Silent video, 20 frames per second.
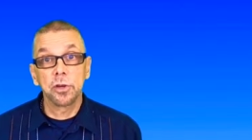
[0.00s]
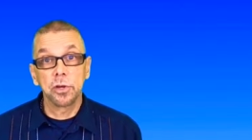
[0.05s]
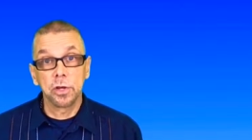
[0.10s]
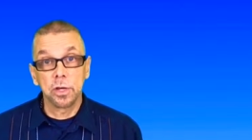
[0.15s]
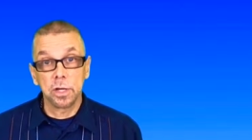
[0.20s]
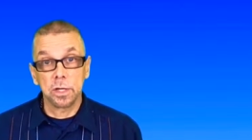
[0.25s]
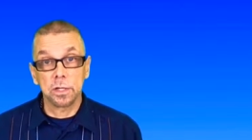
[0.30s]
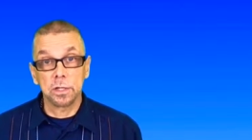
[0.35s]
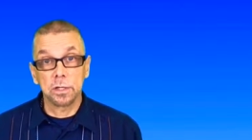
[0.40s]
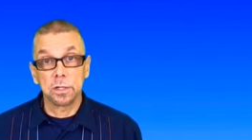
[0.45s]

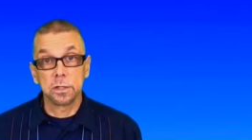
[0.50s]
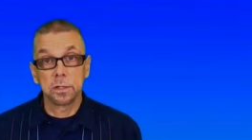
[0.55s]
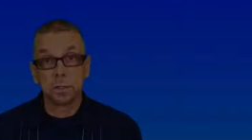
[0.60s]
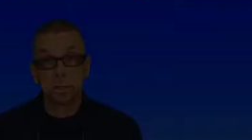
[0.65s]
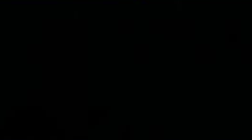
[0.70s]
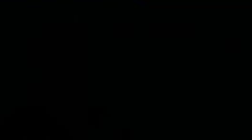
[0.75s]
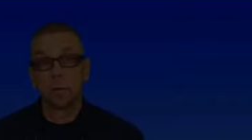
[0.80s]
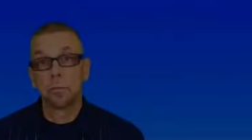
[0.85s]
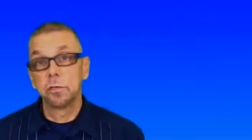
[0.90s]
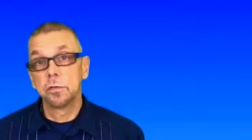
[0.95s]
hook.
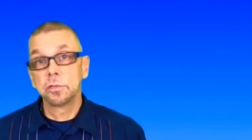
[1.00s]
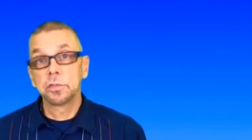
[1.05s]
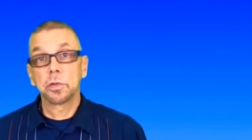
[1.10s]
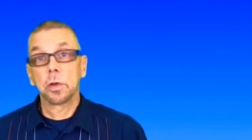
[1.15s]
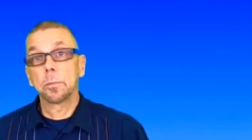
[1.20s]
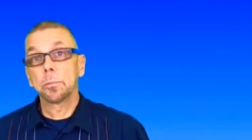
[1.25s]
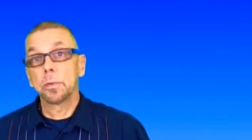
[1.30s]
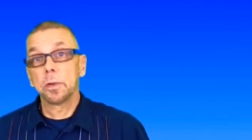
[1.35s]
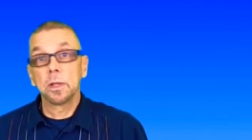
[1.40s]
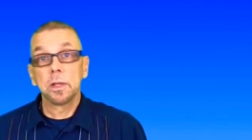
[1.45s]
If you
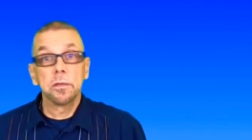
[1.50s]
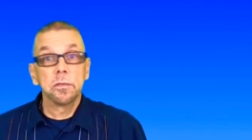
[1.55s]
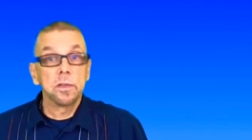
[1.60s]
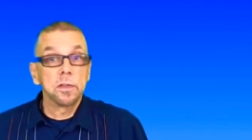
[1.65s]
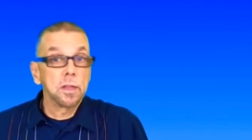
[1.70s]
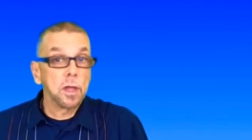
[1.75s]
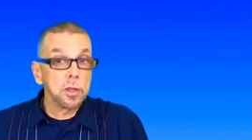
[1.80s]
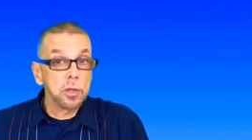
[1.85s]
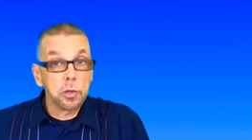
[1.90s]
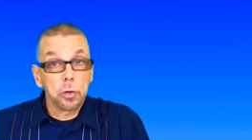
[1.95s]
start believing
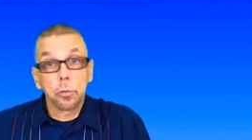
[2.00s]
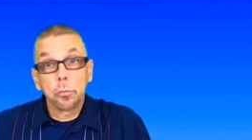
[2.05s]
that you're